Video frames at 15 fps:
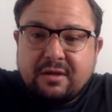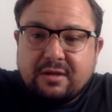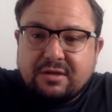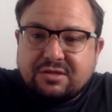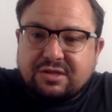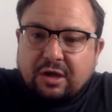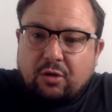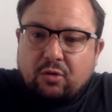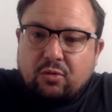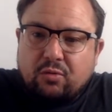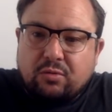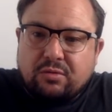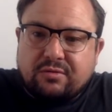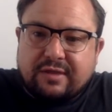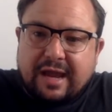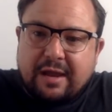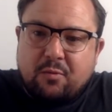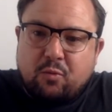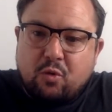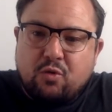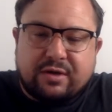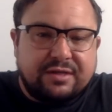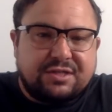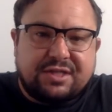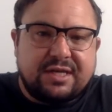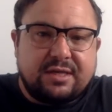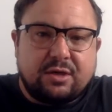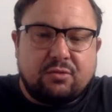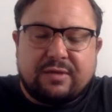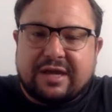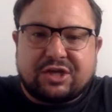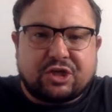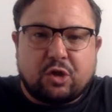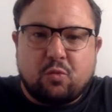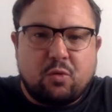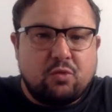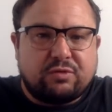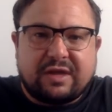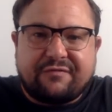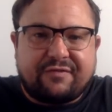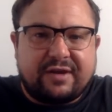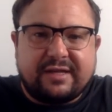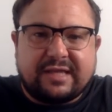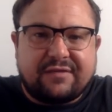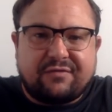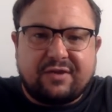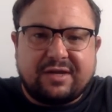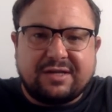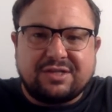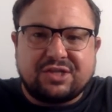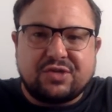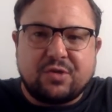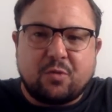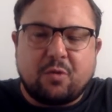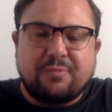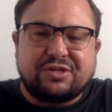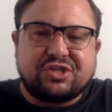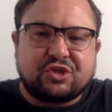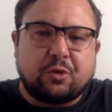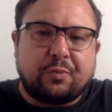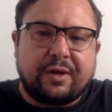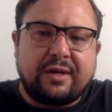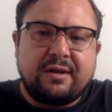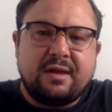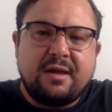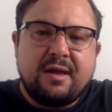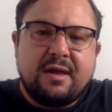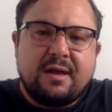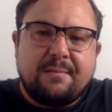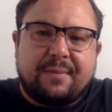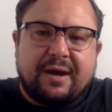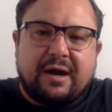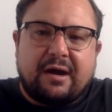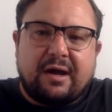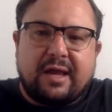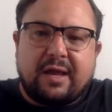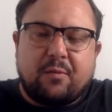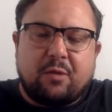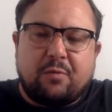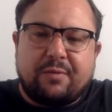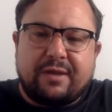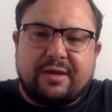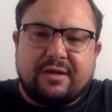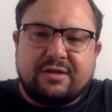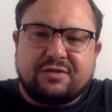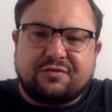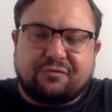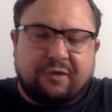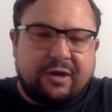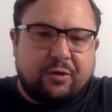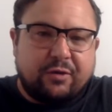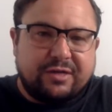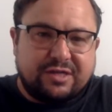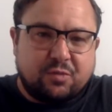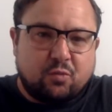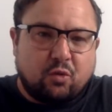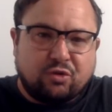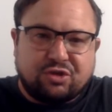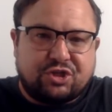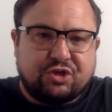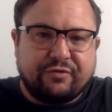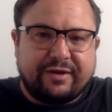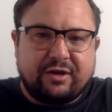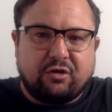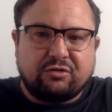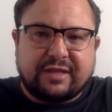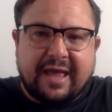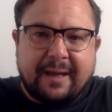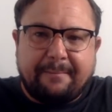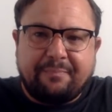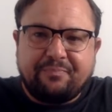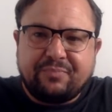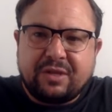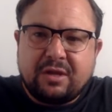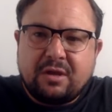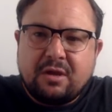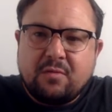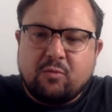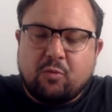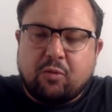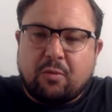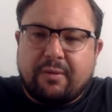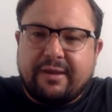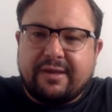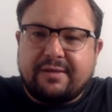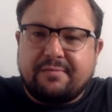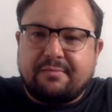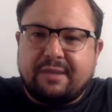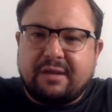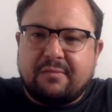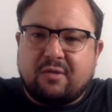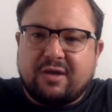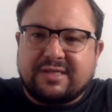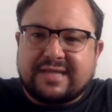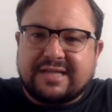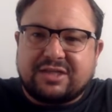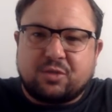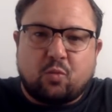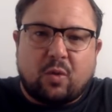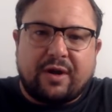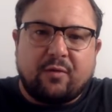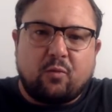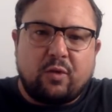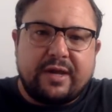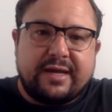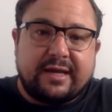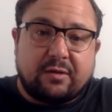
So they will continue. That show will definitely continue. It won't be stopping, but it won't be as frequent as it was during lockdown. We'll probably minimise that to one a week.